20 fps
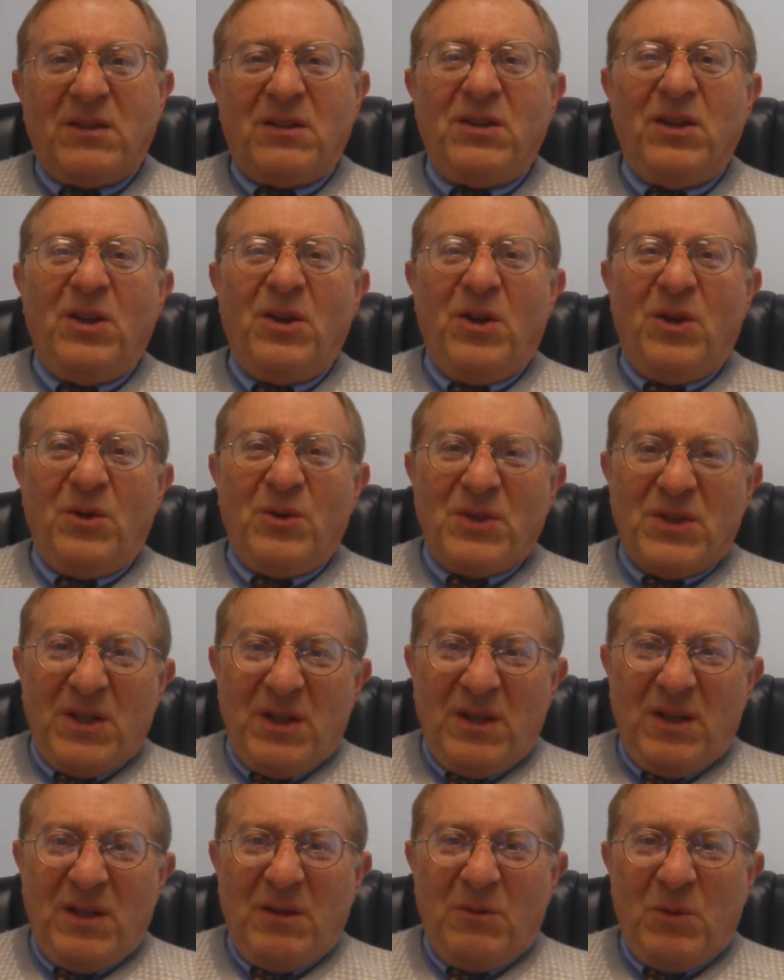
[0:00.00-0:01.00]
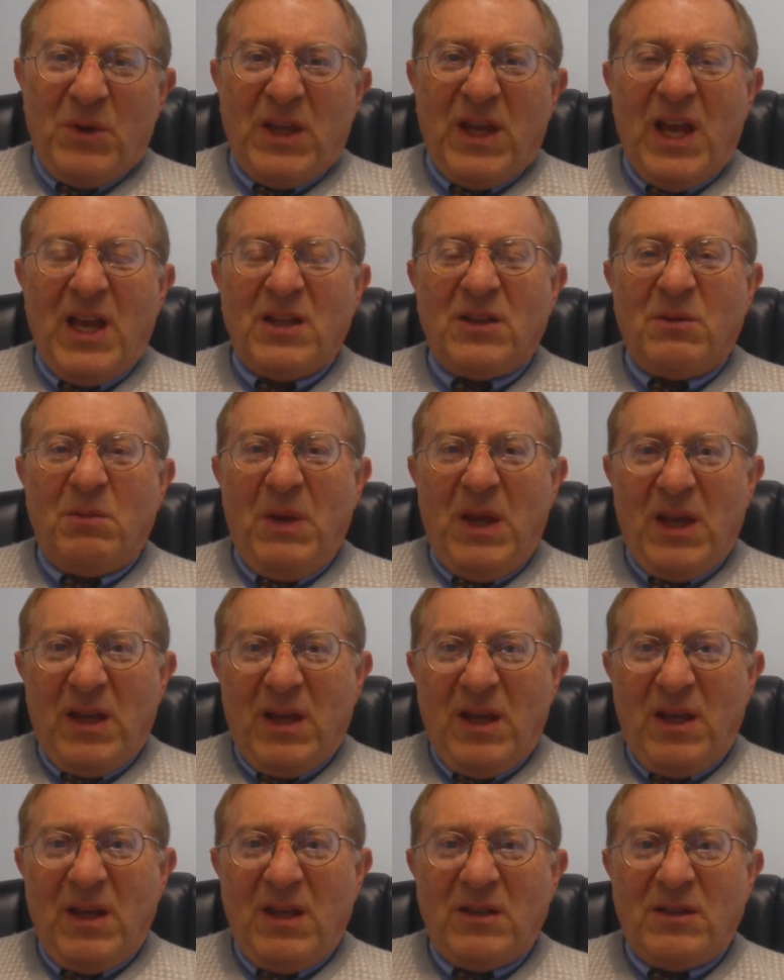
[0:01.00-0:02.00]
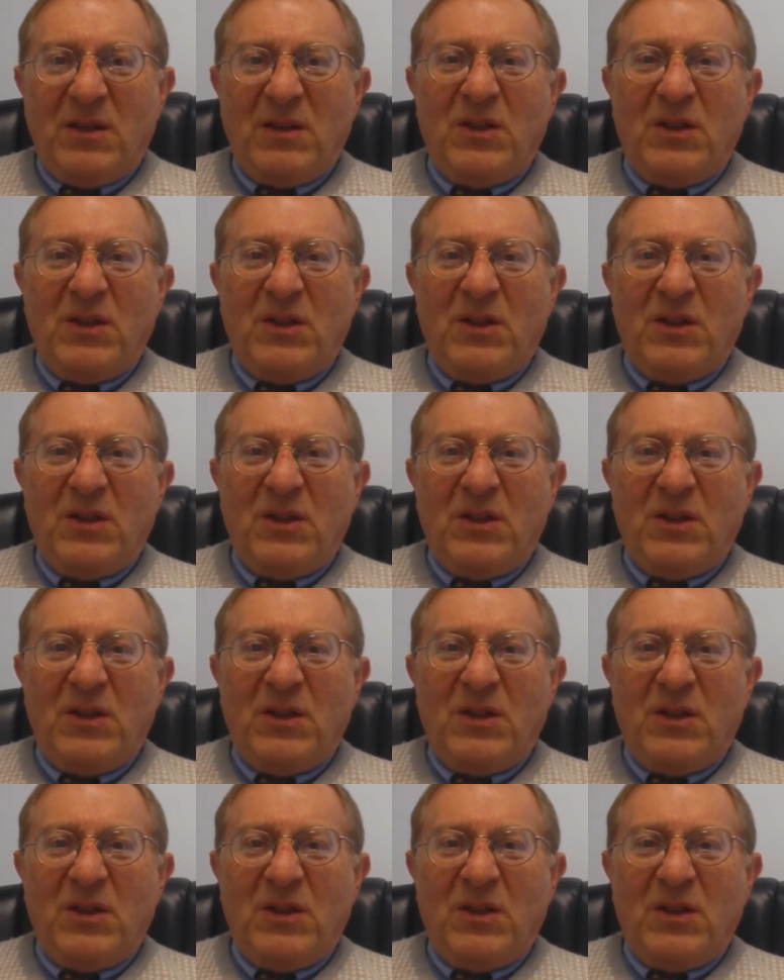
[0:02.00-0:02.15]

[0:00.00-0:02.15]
see, we can't make it.